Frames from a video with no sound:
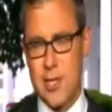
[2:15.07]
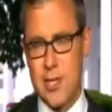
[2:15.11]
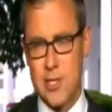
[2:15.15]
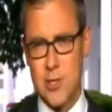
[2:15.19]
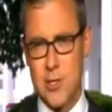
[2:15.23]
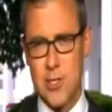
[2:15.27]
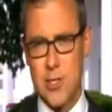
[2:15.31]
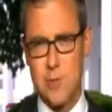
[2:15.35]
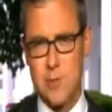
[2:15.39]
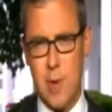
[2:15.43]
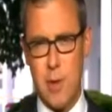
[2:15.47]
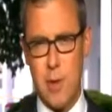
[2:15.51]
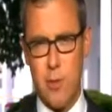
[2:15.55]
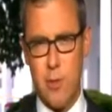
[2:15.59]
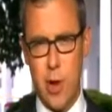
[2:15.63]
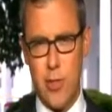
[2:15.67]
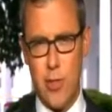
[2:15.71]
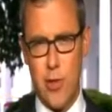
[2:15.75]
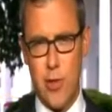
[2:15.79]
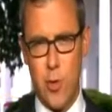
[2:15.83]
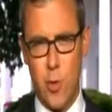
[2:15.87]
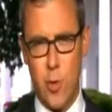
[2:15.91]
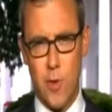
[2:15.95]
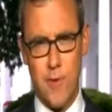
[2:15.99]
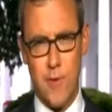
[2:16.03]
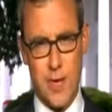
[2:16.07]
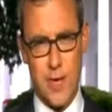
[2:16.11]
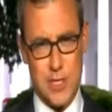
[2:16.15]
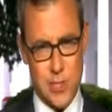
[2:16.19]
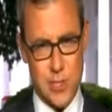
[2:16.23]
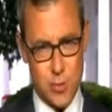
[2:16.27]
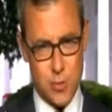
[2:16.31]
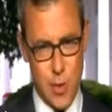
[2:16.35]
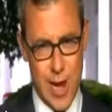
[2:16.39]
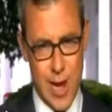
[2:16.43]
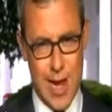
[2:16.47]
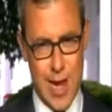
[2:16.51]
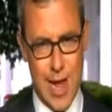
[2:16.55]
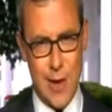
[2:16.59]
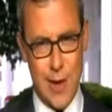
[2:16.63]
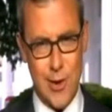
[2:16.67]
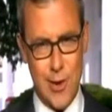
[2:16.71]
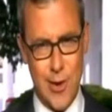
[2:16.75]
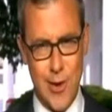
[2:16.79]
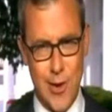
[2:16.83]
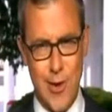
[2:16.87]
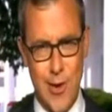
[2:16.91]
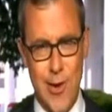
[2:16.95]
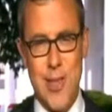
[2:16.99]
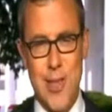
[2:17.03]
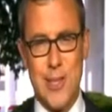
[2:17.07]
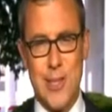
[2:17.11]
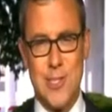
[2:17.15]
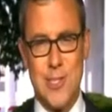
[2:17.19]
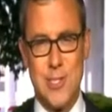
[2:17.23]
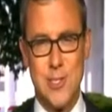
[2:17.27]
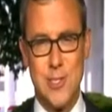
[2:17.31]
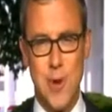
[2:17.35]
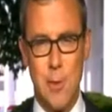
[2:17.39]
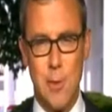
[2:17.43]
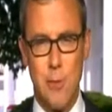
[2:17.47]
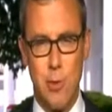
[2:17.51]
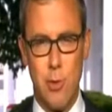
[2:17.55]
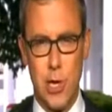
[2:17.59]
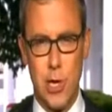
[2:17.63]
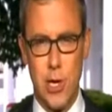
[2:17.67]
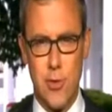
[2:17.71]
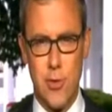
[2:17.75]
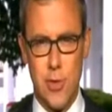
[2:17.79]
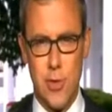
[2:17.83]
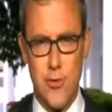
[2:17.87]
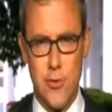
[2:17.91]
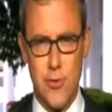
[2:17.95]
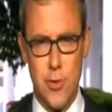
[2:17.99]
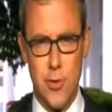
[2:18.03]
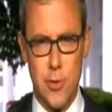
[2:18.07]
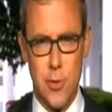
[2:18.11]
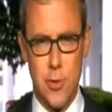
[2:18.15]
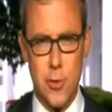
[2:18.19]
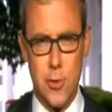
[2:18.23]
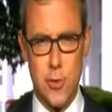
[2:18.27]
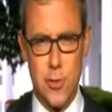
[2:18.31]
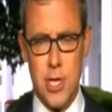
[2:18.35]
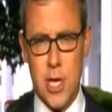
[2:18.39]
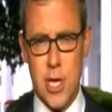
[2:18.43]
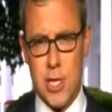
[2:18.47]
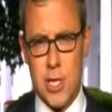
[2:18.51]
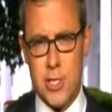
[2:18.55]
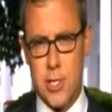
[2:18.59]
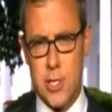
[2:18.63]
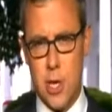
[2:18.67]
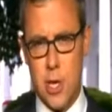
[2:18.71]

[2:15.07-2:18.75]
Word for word: Excuse my breath here, Wolf. I just ran out here to uh, bring you this news.